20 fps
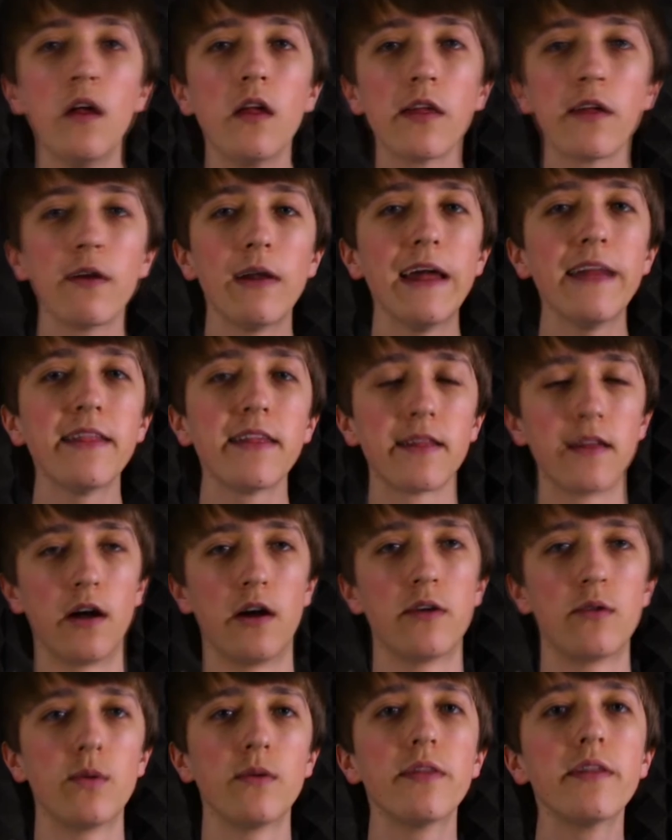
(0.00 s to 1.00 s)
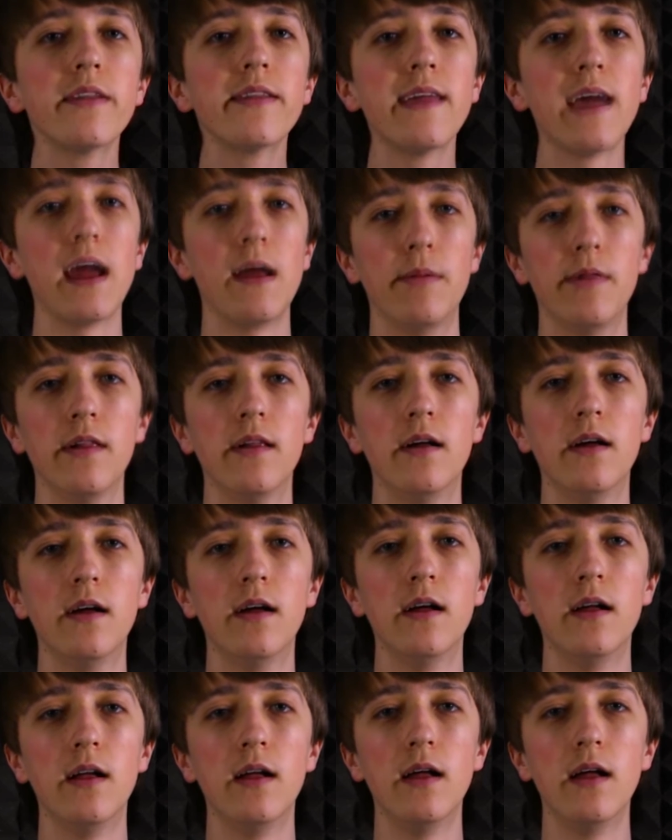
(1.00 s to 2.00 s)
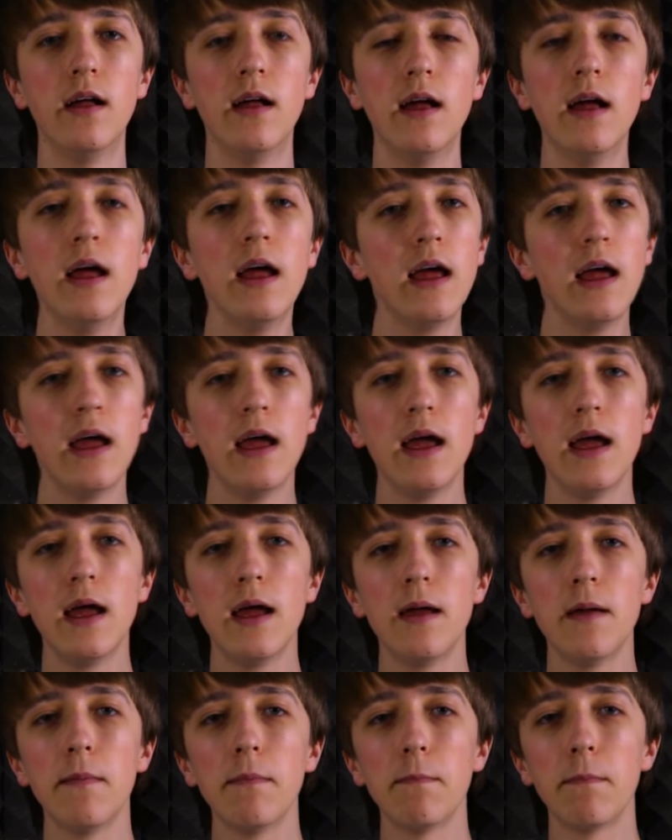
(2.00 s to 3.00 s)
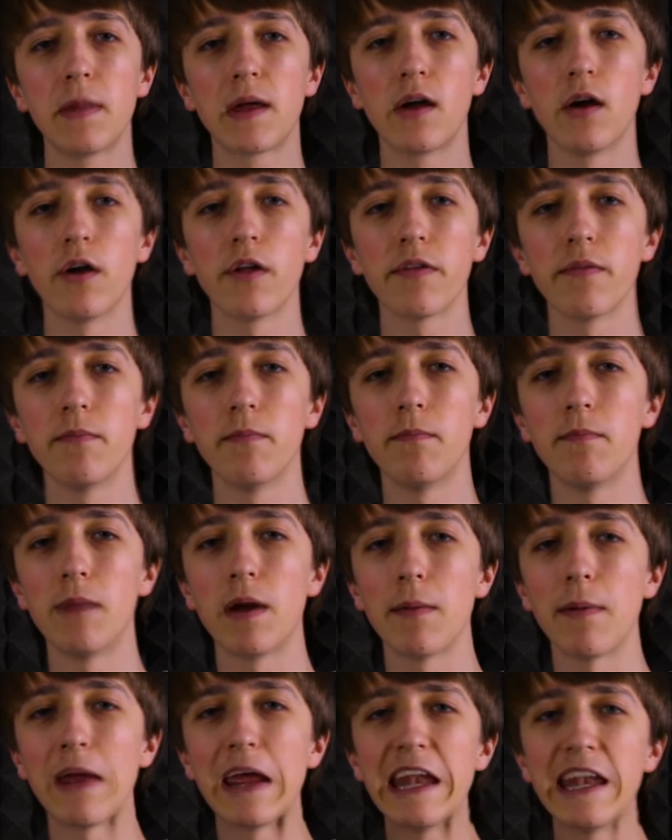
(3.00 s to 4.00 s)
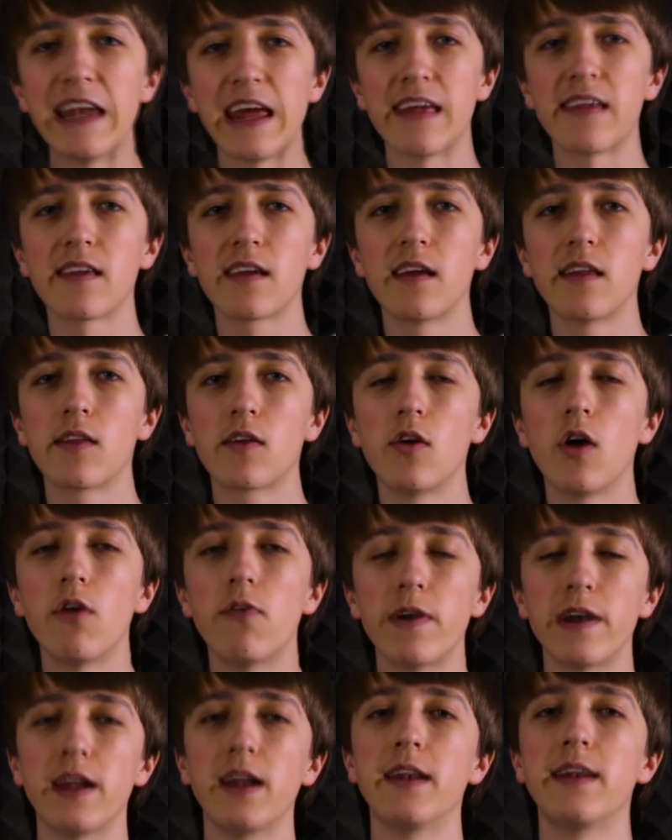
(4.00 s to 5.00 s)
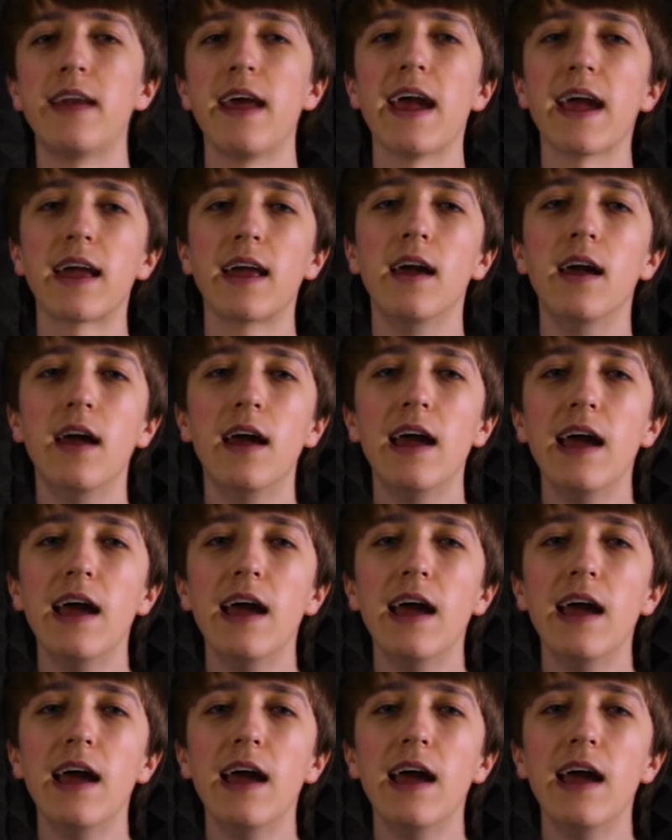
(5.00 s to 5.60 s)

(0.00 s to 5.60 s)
So let's start with the table. Because my main desk is covered in tech